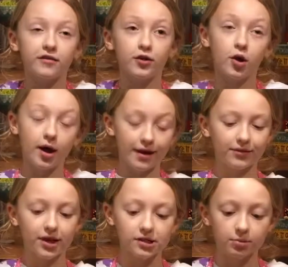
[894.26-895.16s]
if you don't
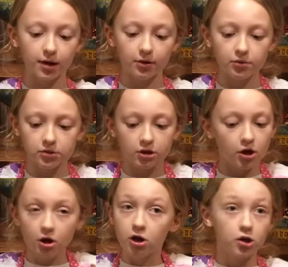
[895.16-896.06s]
have any sprinkles.
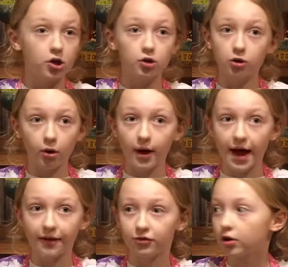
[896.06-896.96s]
You don't
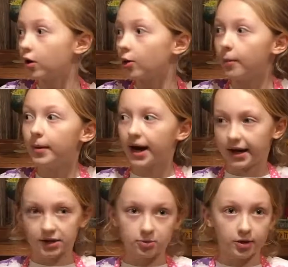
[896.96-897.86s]
have to go
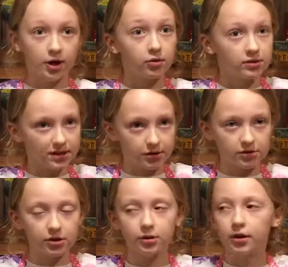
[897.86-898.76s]
buy sprinkles
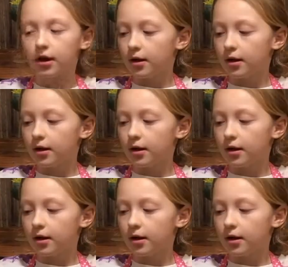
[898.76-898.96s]
also,